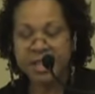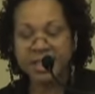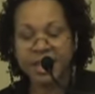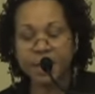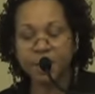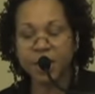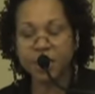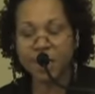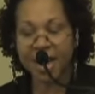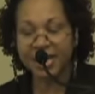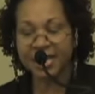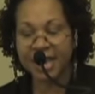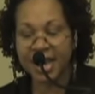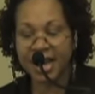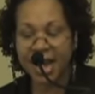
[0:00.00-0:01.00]
Simply
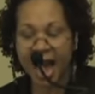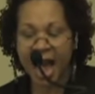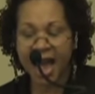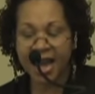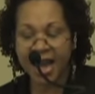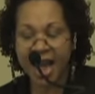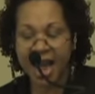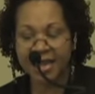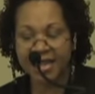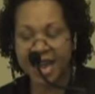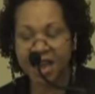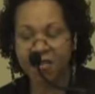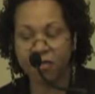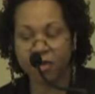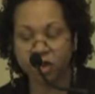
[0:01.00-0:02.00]
maintaining eye
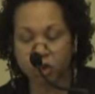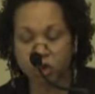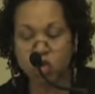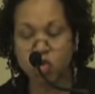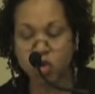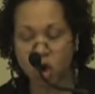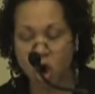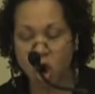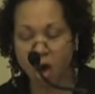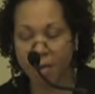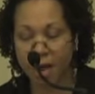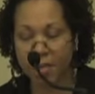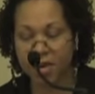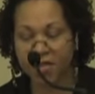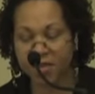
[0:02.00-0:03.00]
contact for too long
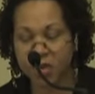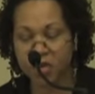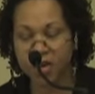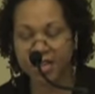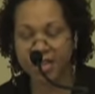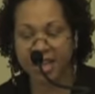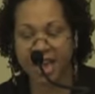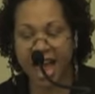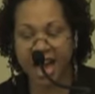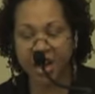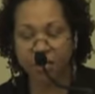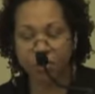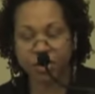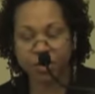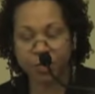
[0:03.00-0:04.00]
may be viewed as a lack
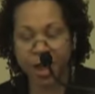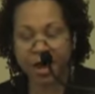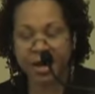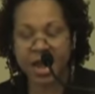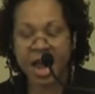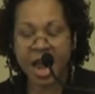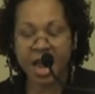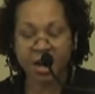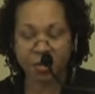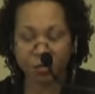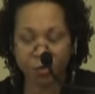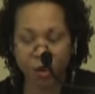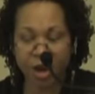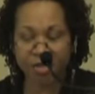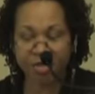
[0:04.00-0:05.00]
of respect and
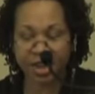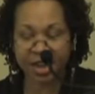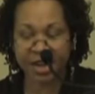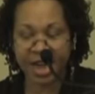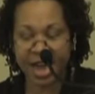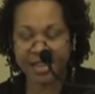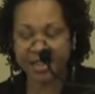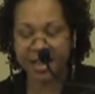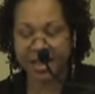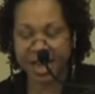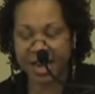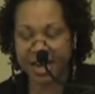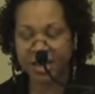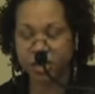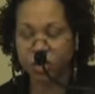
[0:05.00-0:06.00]
affront that can
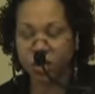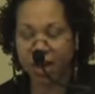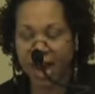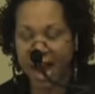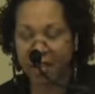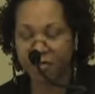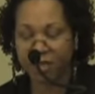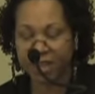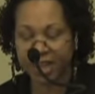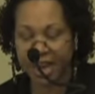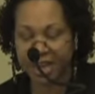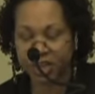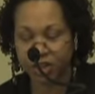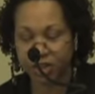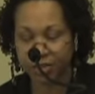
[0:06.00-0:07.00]
escalate into a
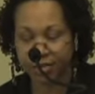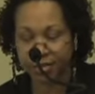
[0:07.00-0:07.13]
confrontation.